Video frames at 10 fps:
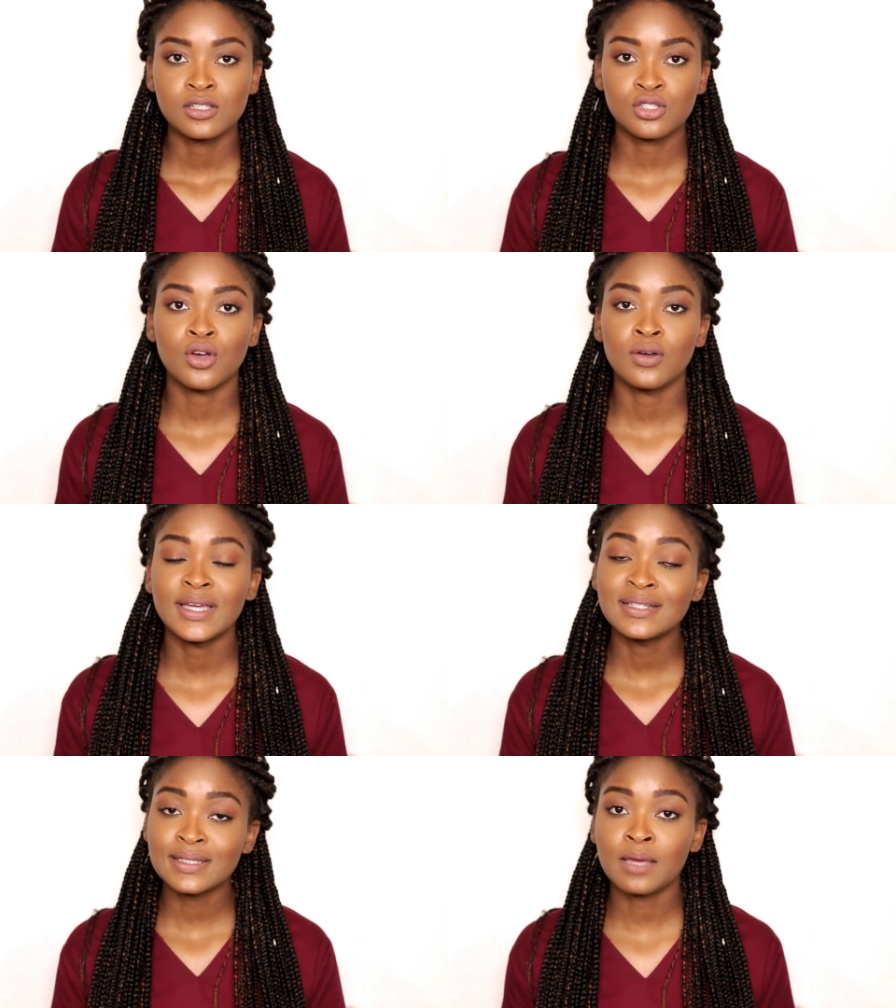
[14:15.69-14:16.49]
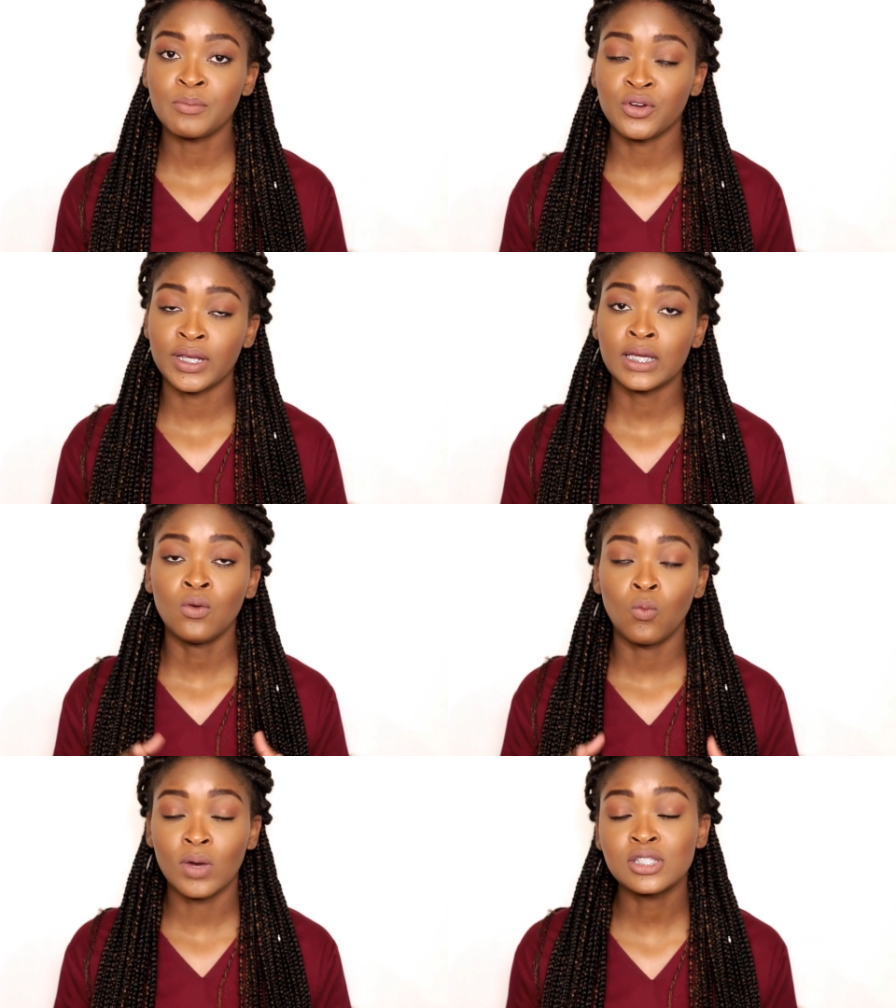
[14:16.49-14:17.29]
So in summary,
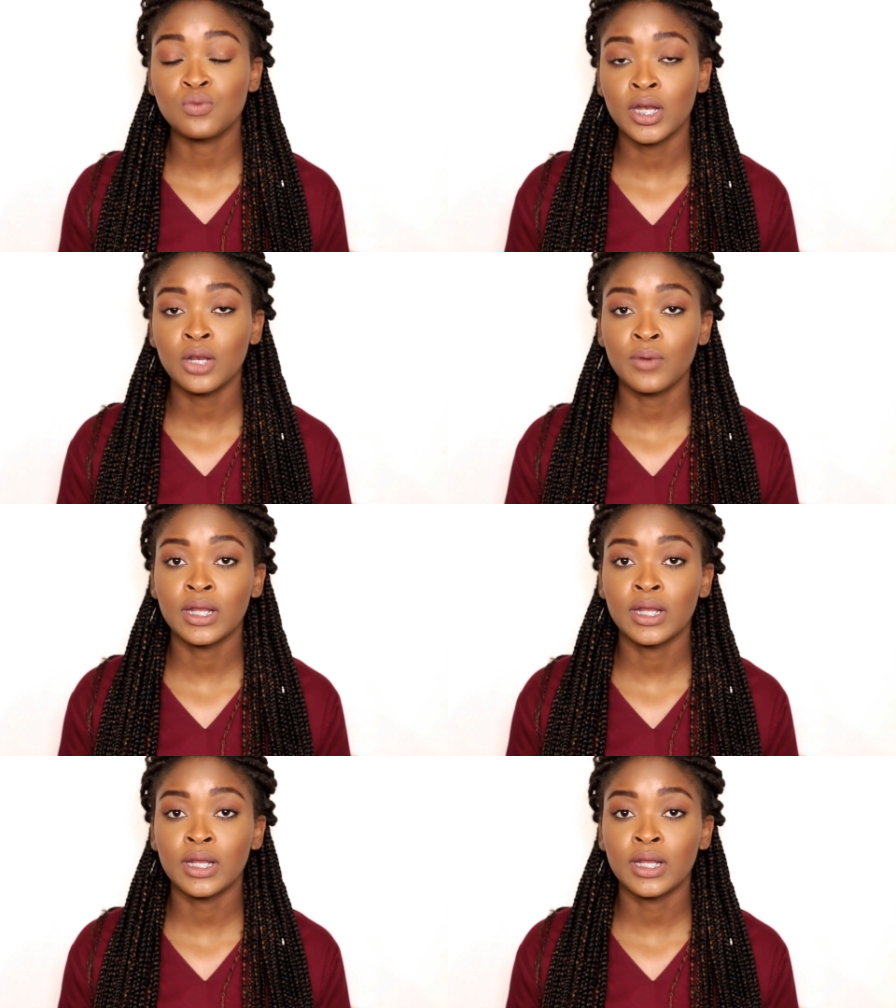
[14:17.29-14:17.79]
what's really,